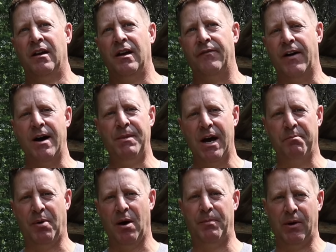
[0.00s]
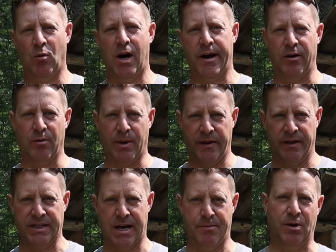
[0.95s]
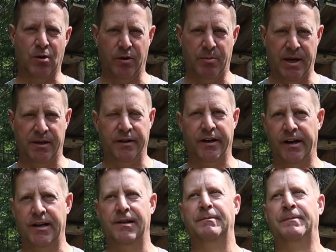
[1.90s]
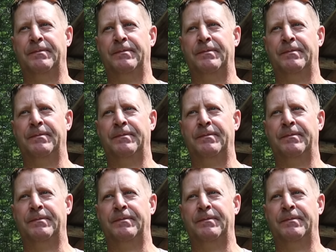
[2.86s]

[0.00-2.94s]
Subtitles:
If I'm not pumping water by the time I go to bed tonight,